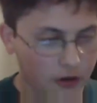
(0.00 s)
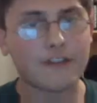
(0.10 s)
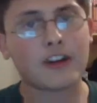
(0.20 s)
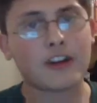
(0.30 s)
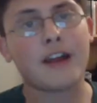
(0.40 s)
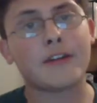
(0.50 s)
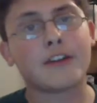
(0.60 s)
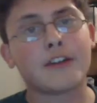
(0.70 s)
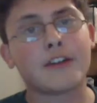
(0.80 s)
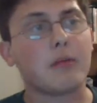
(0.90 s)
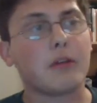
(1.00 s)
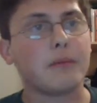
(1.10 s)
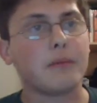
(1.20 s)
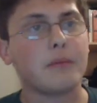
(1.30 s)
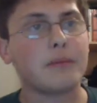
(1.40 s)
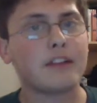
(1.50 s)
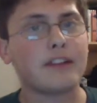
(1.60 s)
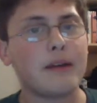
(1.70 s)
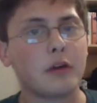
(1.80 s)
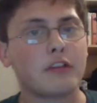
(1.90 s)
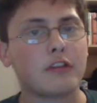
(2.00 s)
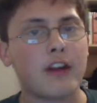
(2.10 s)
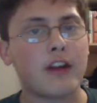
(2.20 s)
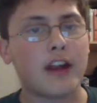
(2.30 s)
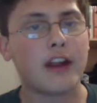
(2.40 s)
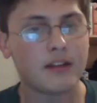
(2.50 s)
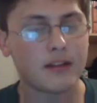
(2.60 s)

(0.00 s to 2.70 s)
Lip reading: different kinds of problems because they weren't ready.